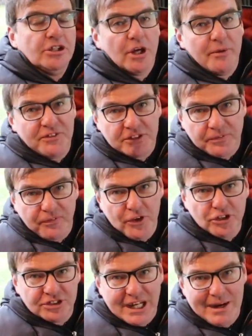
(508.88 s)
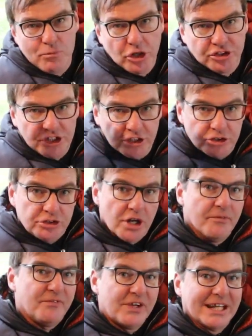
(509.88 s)
So if it's the first time watching,
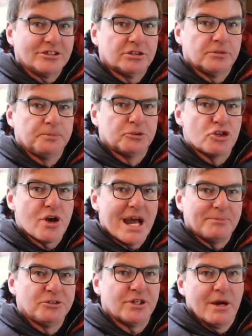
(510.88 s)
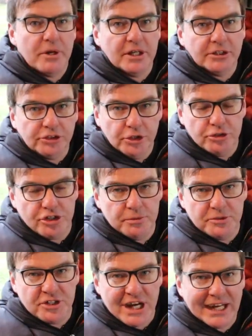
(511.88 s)
don't forget to subscribe to our
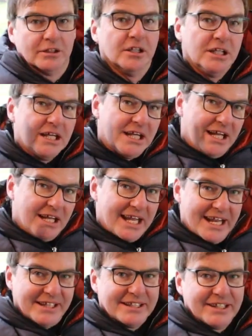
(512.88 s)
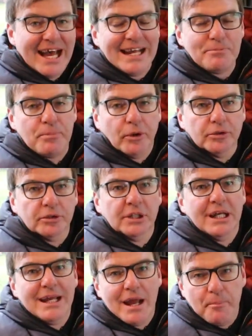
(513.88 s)
YouTube channel. Hit the like button
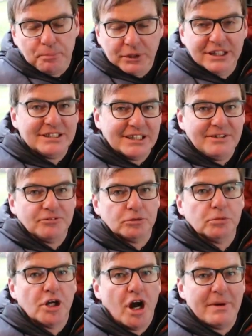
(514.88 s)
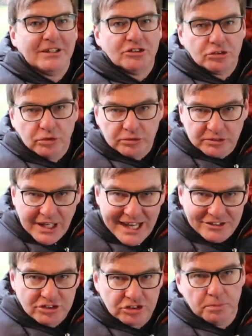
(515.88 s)
and please leave some comments or
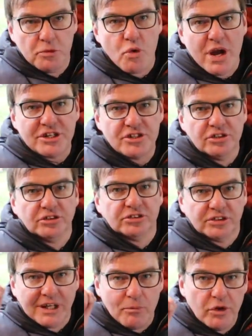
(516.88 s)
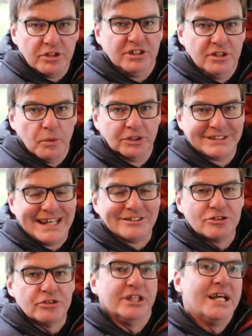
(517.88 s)
ask some questions that what you want
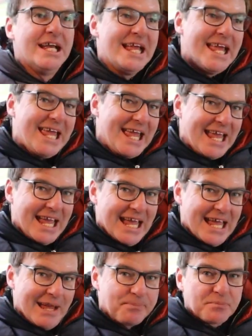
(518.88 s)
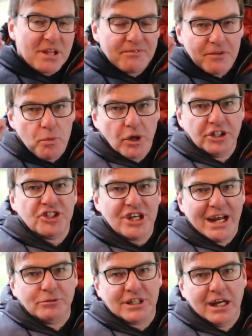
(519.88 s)
answering. If you want to
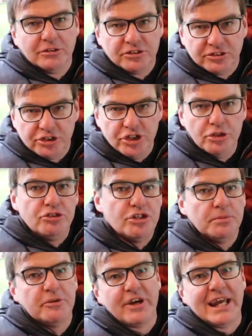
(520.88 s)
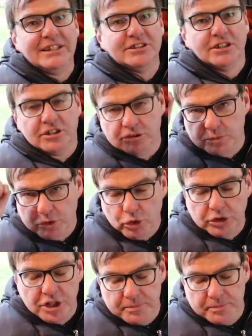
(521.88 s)
shout out as a YouTube creator, because we're all a